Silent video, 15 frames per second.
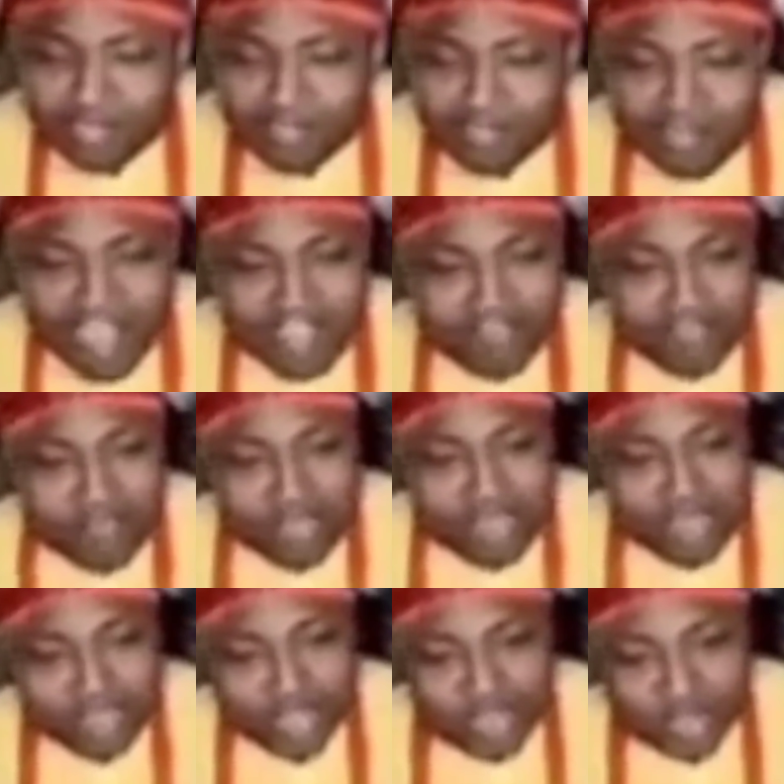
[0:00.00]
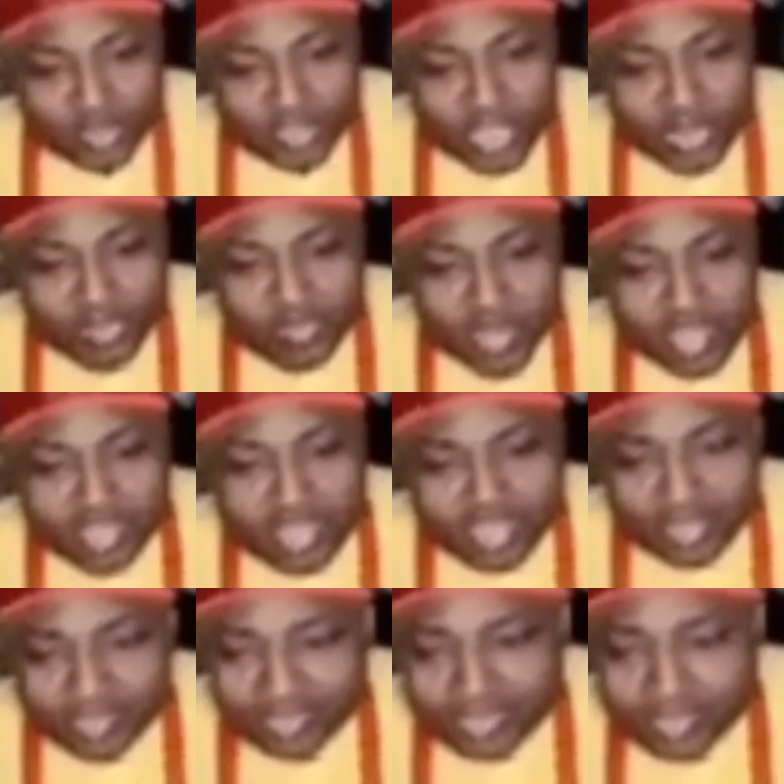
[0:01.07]
5 million children were
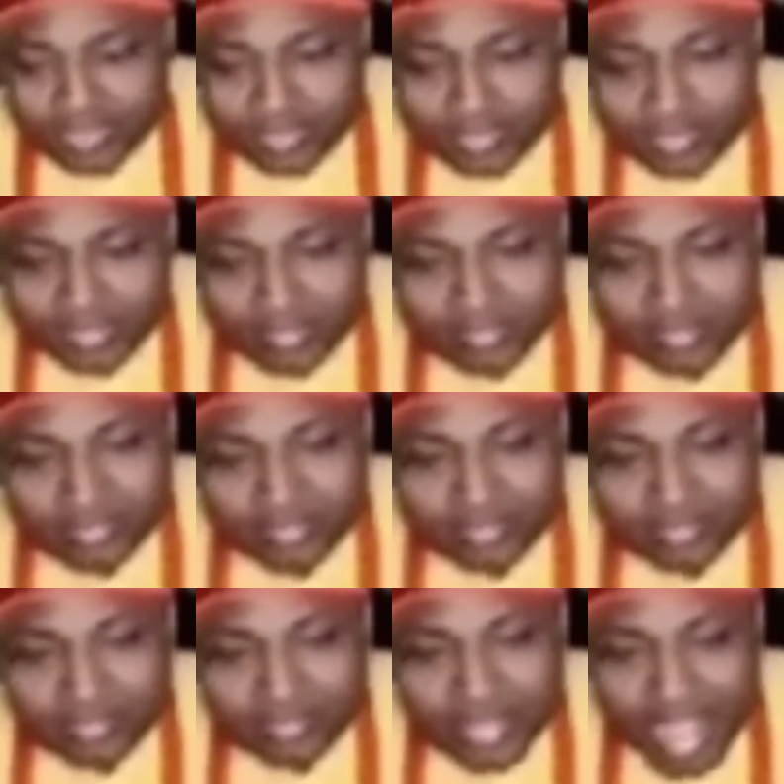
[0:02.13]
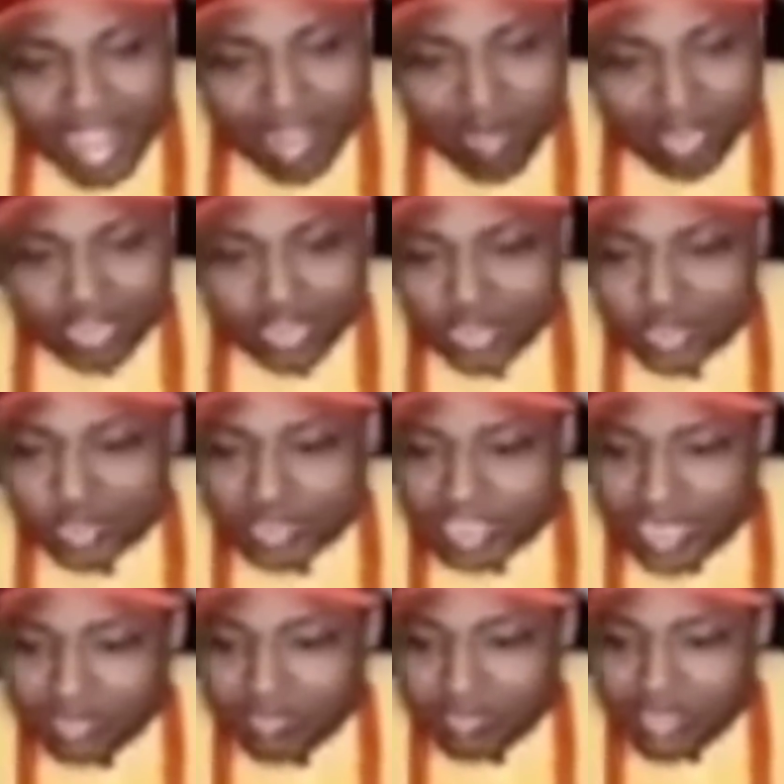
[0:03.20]
killed. I want you to
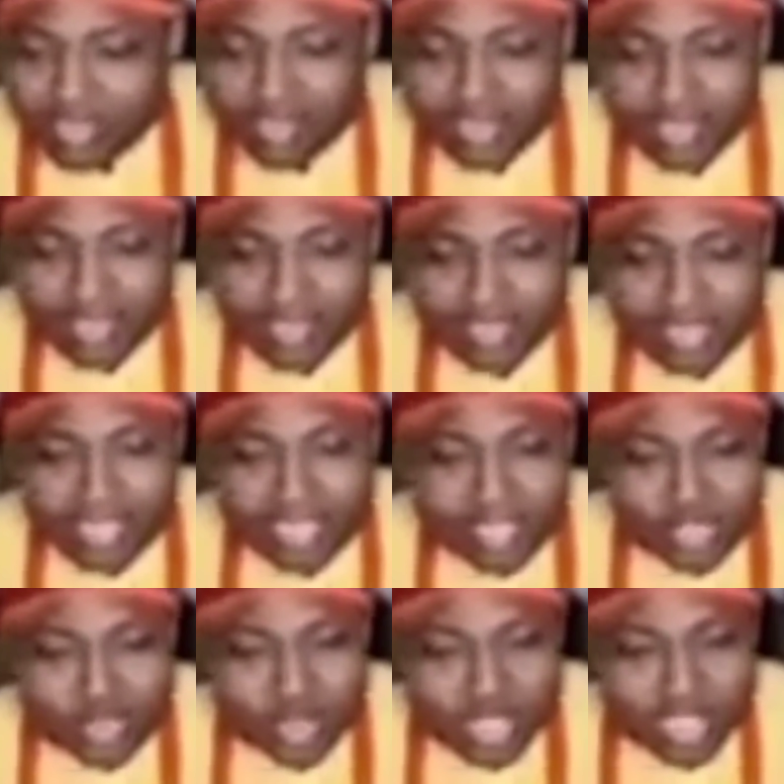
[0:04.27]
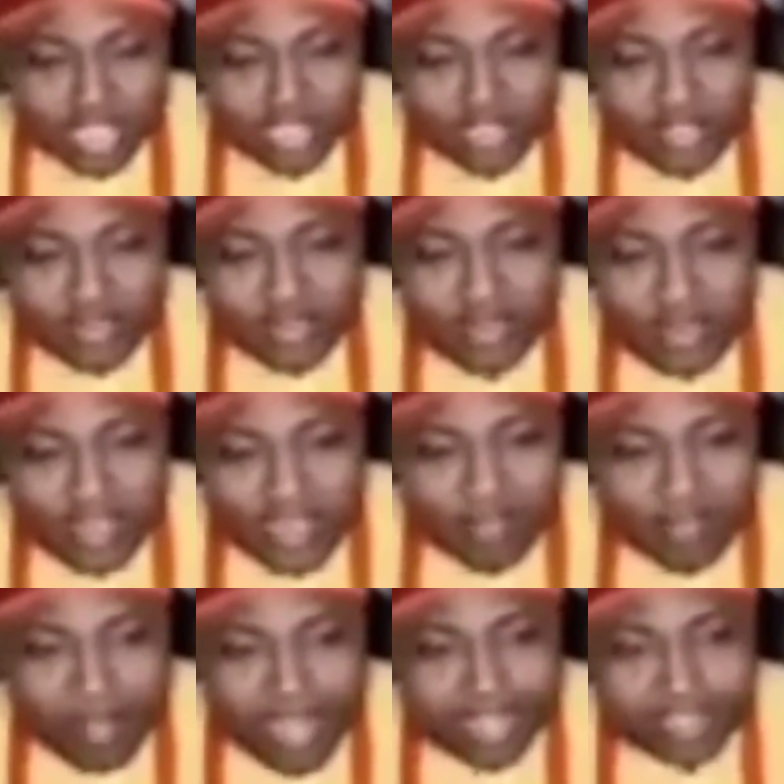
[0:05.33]
tell me the historic
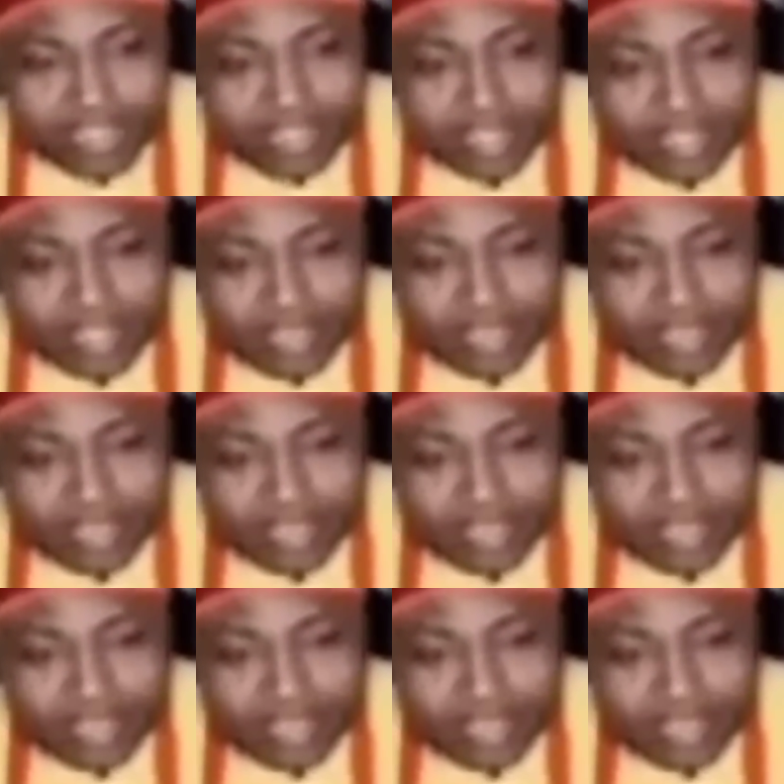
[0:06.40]
impact